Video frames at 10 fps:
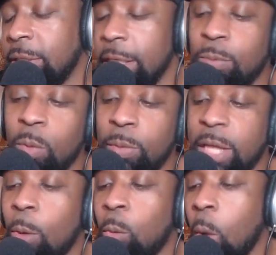it's rumors
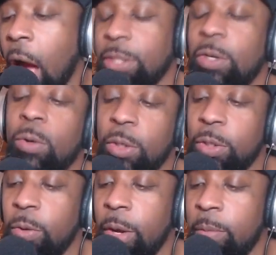that Rock told her to
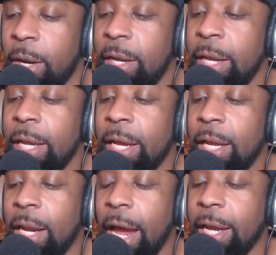do it, but
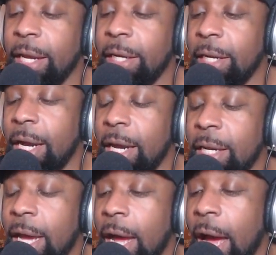like,
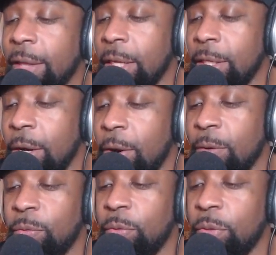I think
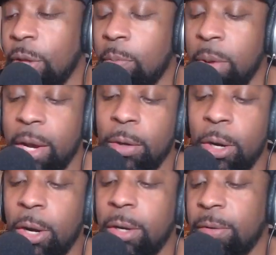they're big on
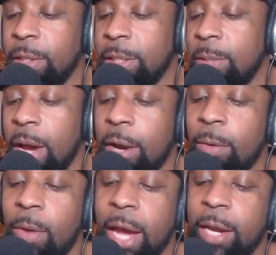her in some kind
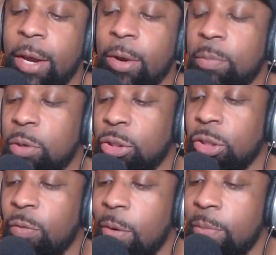of way, and they're going to push
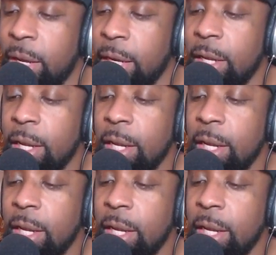her for a minute.